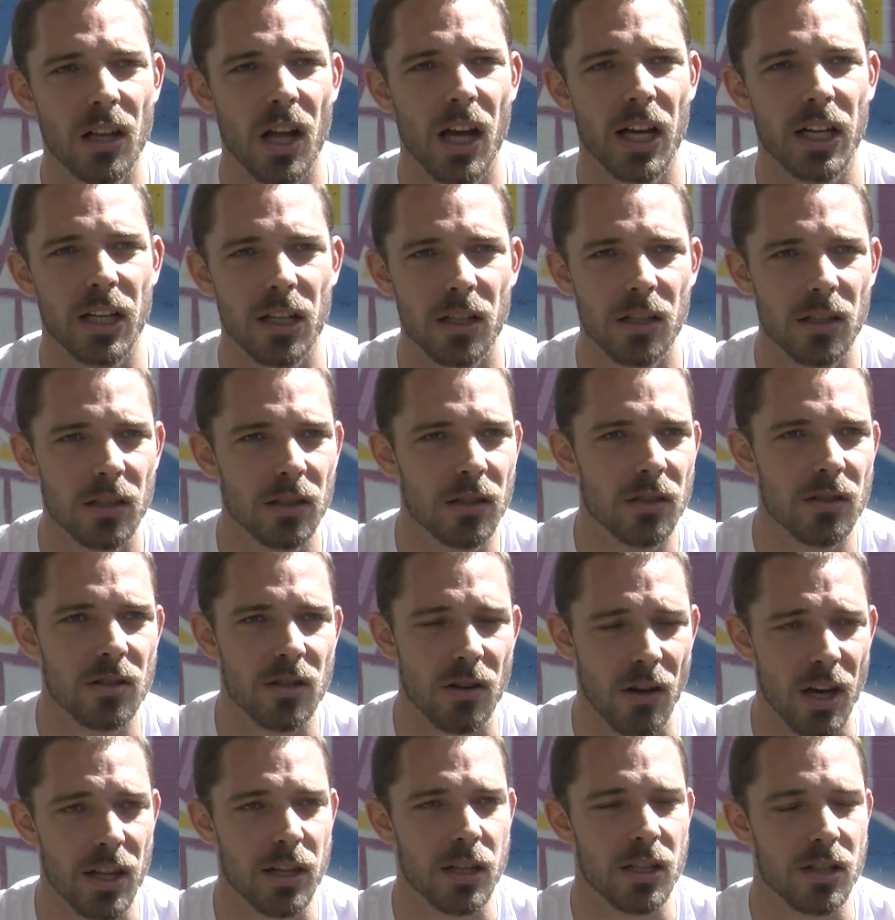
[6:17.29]
Like,
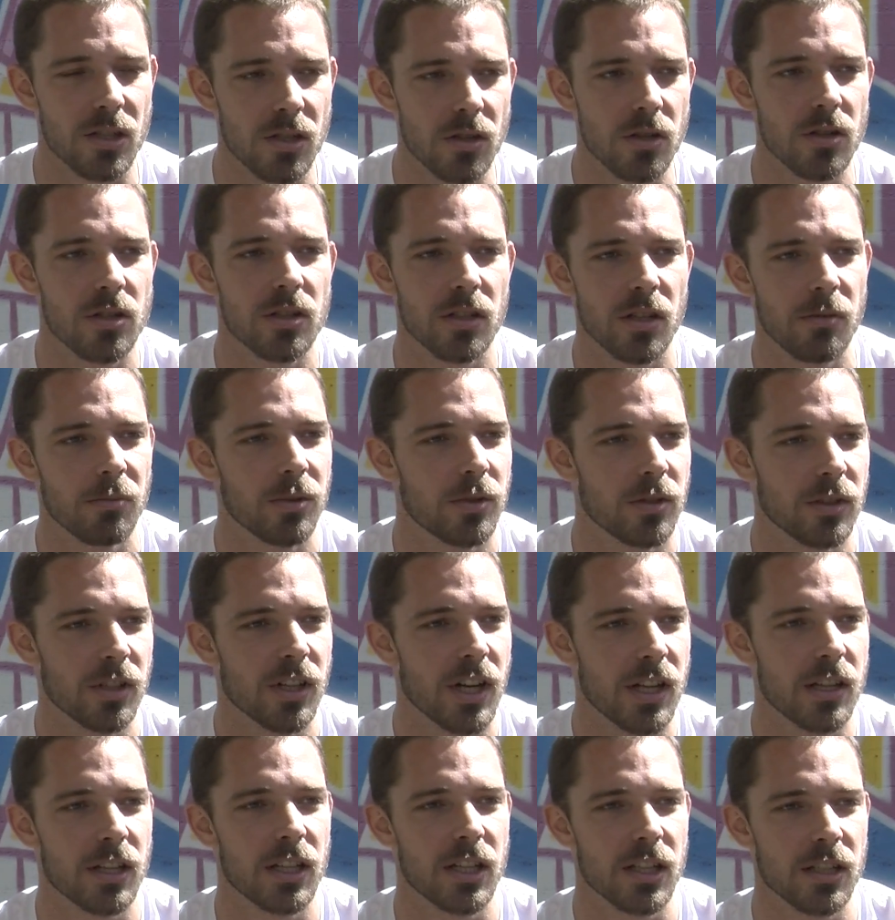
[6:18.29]
so I think it's hugely important.
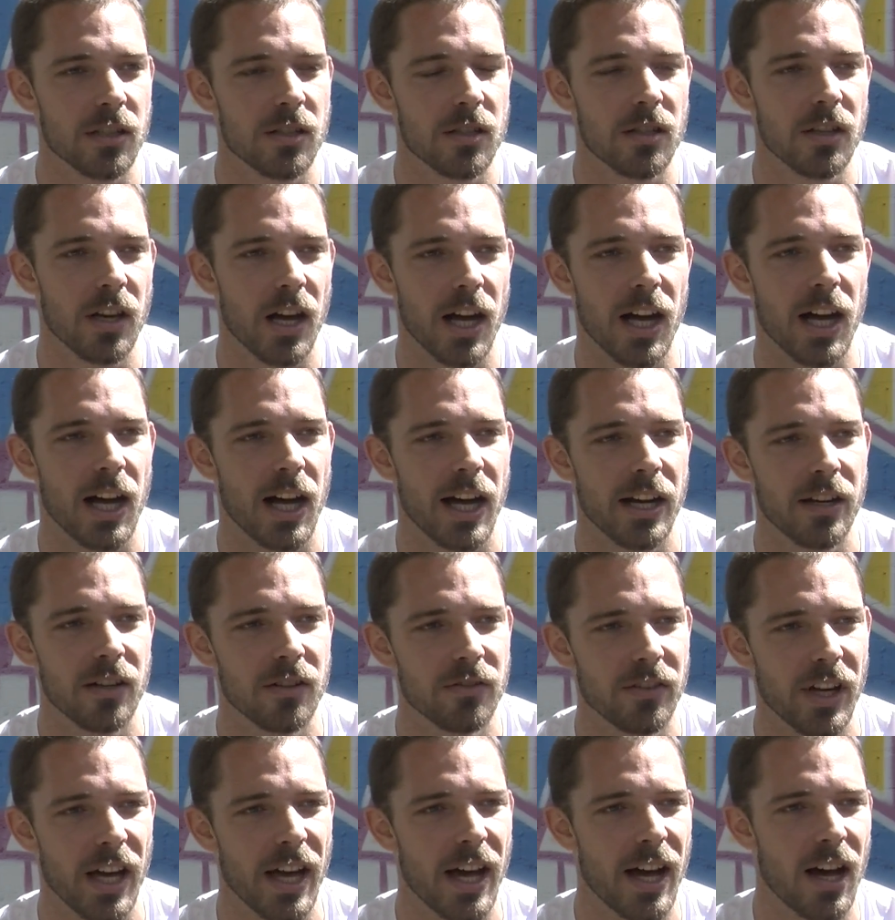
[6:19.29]
I think it's the art
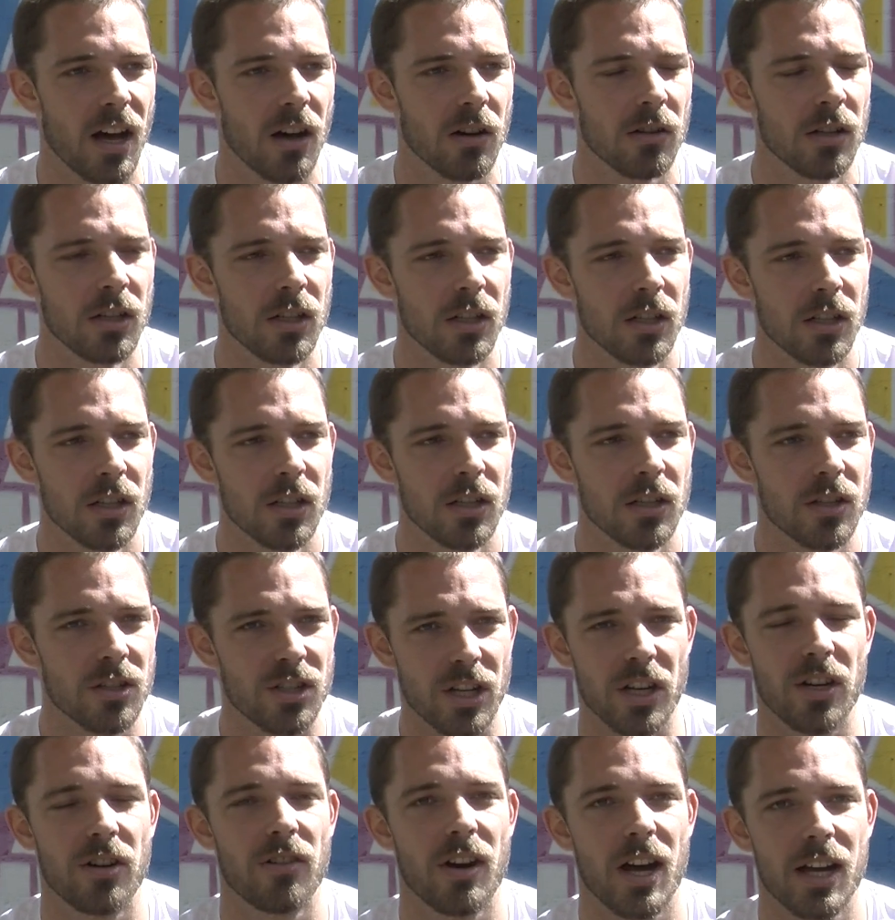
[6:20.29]
of our
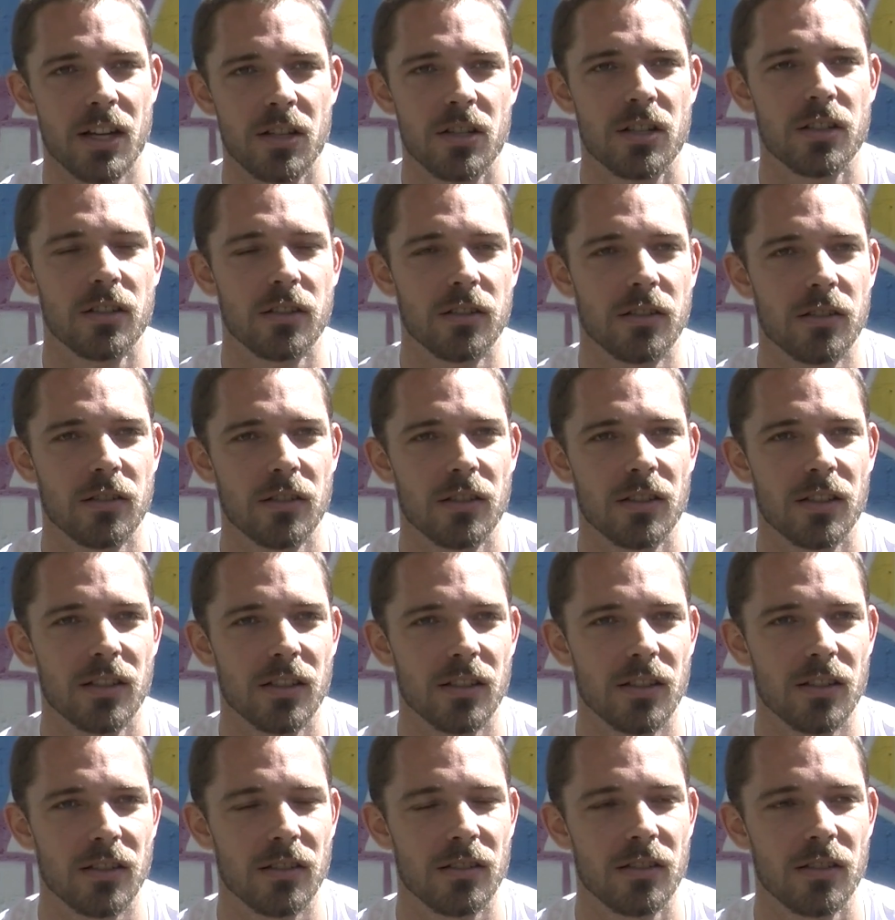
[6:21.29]
generation,
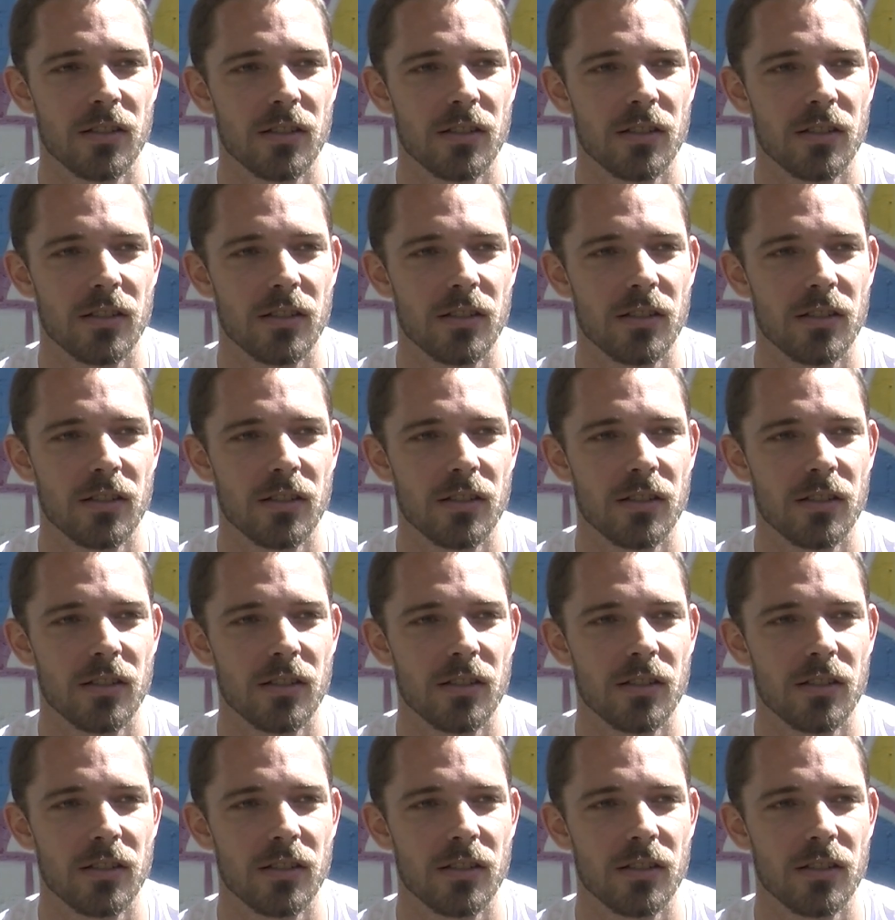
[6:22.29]
and